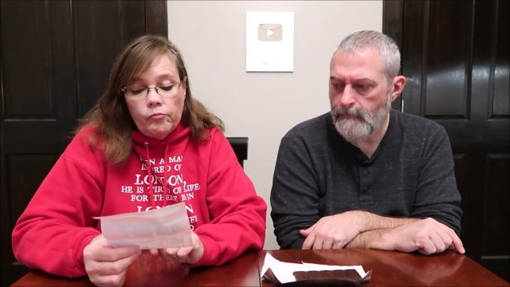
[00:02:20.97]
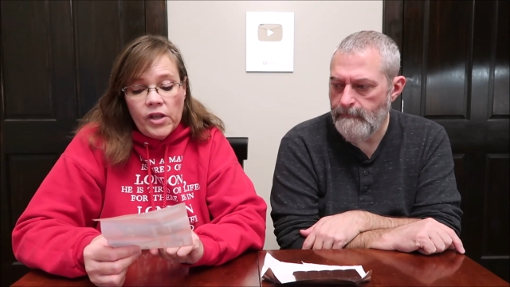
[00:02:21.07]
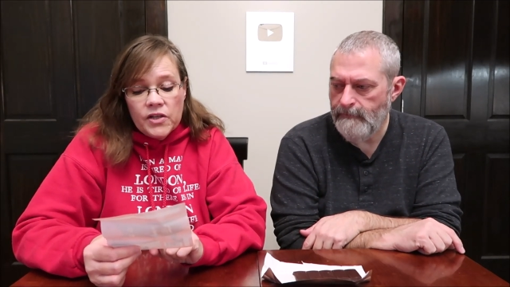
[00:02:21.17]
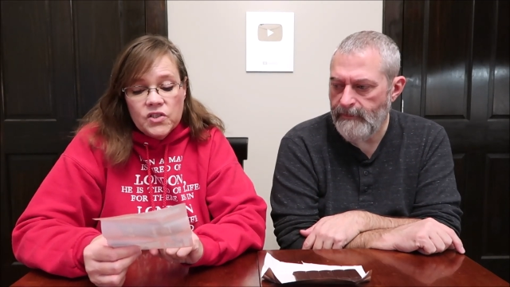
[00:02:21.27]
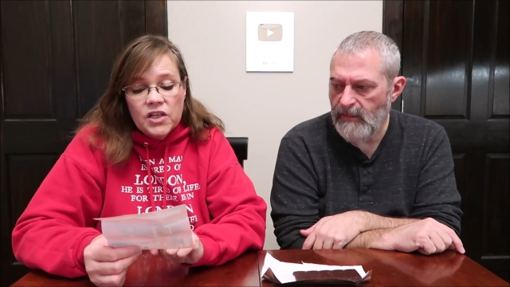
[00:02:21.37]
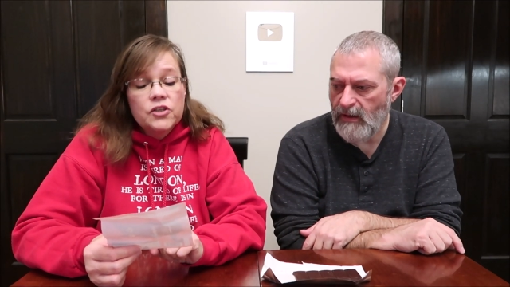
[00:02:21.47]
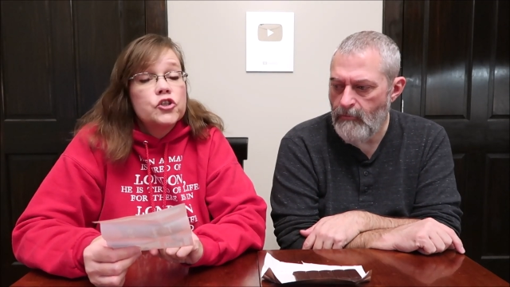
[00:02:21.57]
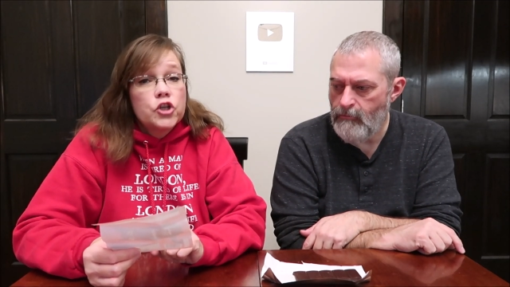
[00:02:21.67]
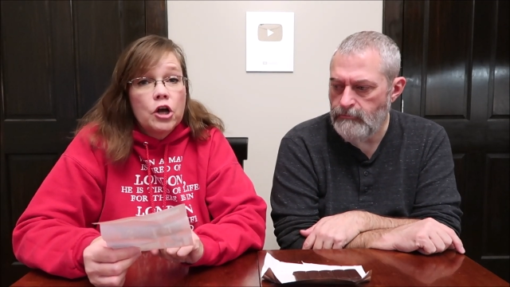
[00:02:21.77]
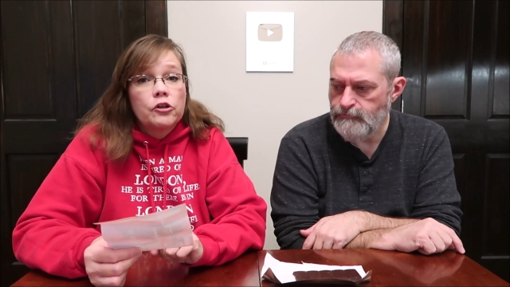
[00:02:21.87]
Speaker 1: It
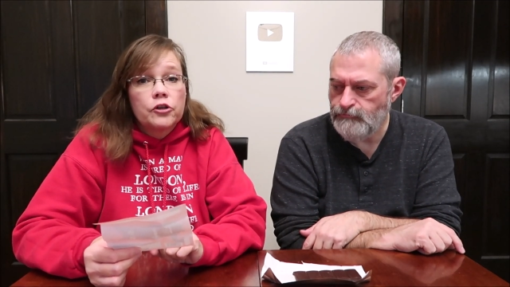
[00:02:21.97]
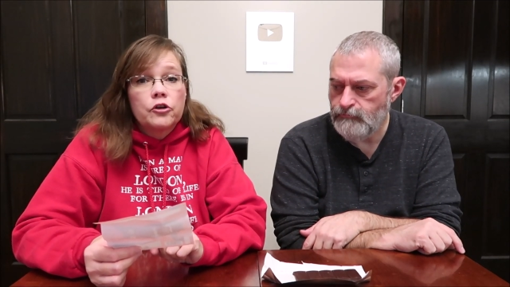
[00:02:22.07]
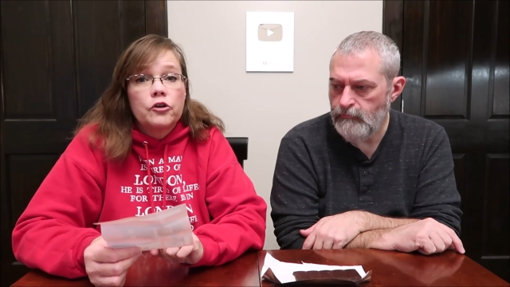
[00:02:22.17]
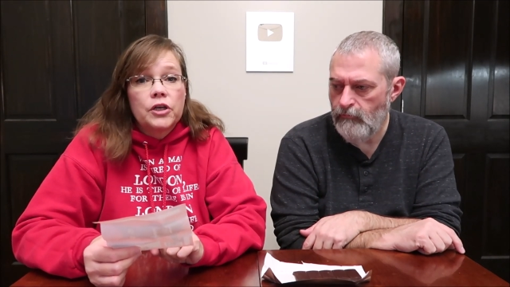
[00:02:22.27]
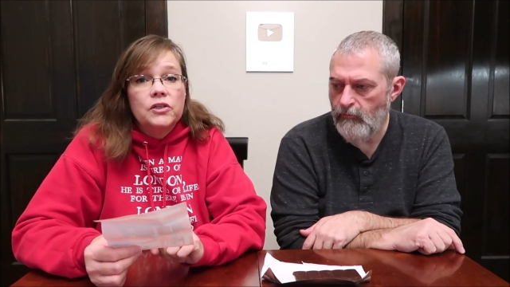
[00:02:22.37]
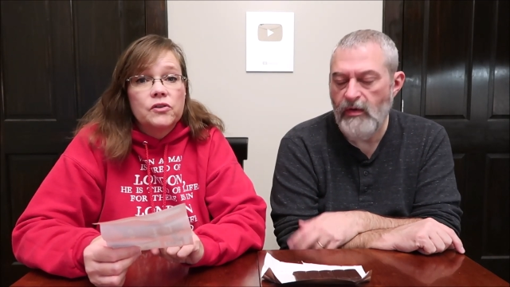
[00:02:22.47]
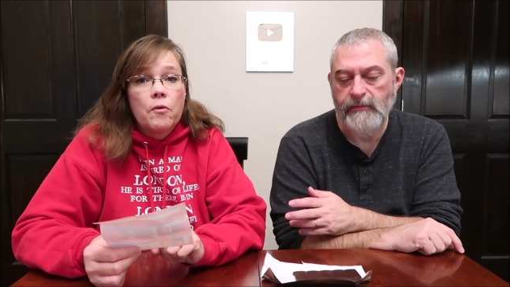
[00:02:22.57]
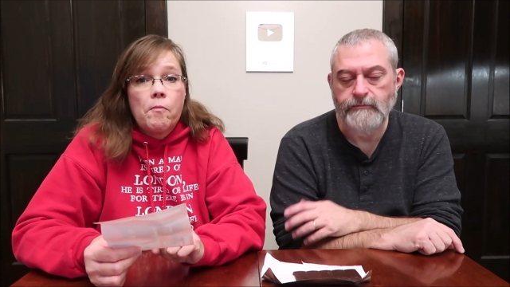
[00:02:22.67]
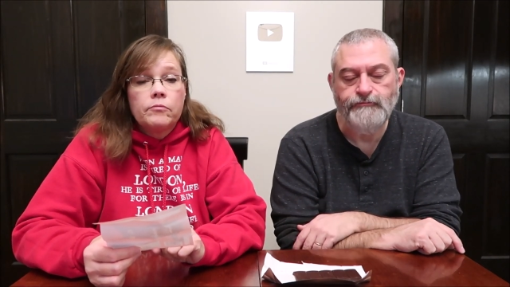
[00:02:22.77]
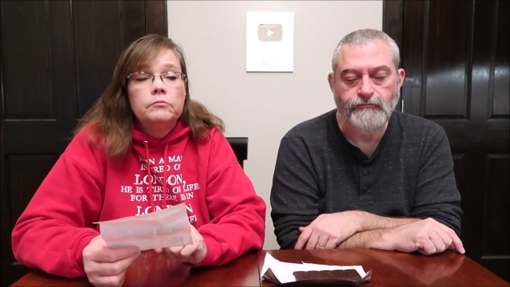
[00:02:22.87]
says chocolate cookies.
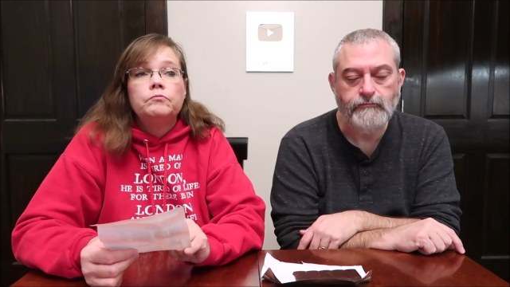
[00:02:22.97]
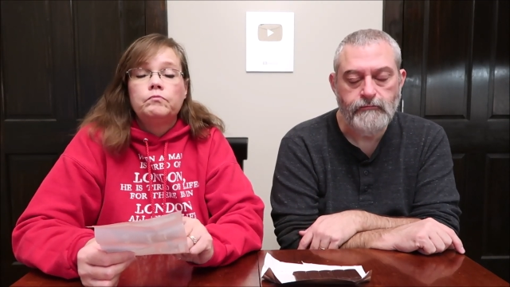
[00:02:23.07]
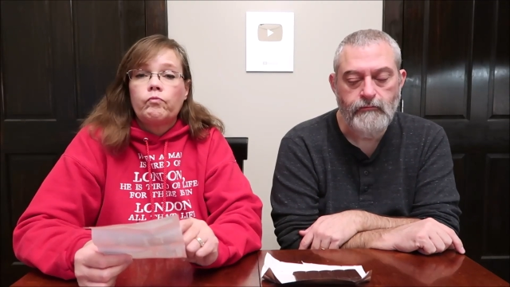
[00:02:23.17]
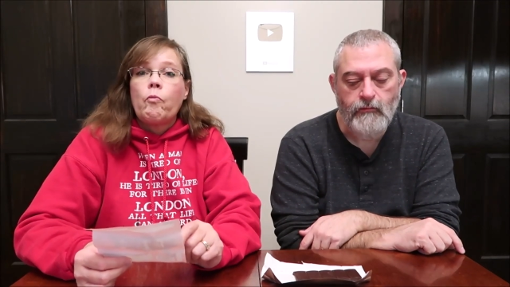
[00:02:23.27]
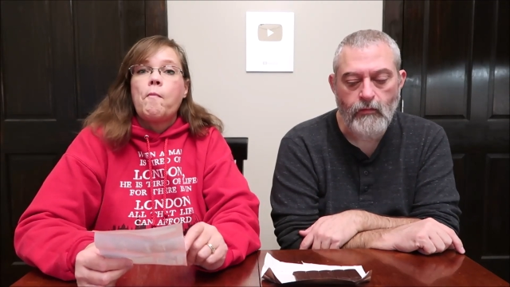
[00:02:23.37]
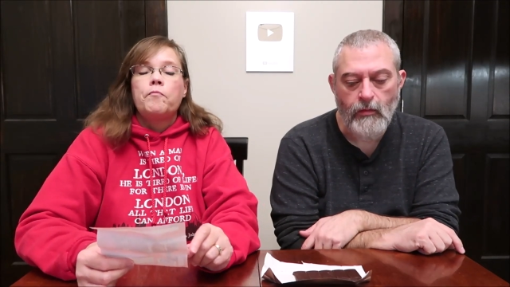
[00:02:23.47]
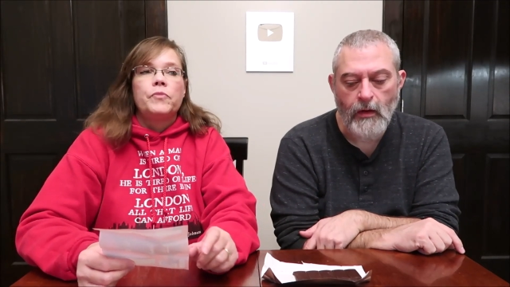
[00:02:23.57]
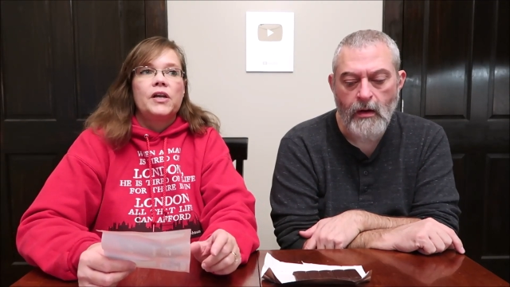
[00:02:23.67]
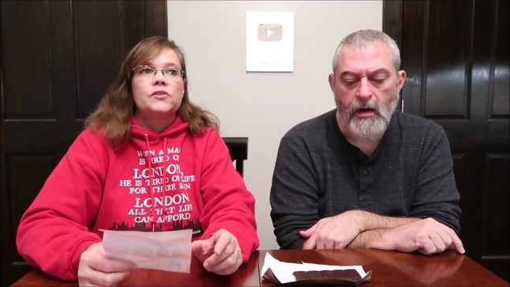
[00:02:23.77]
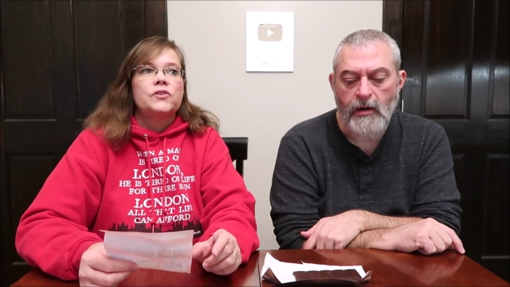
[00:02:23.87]
Huh.
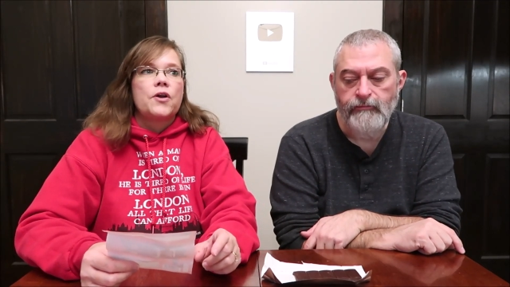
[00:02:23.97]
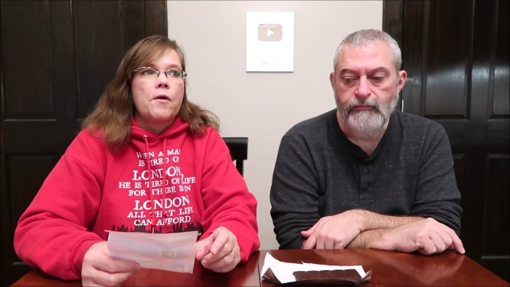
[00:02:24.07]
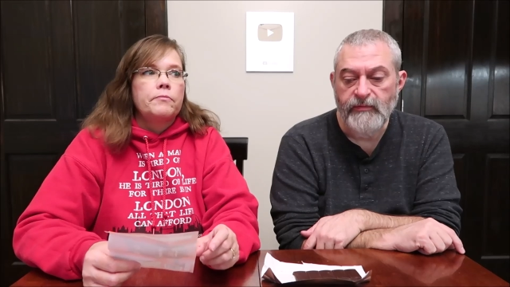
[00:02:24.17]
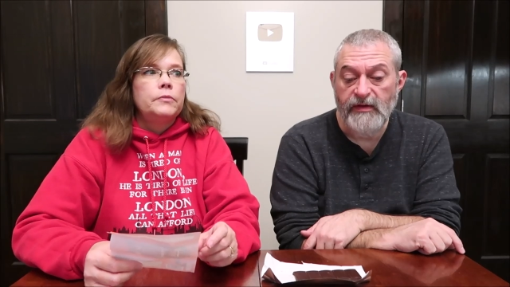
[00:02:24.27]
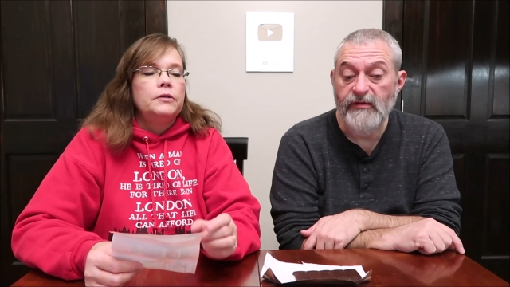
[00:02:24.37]
That's um.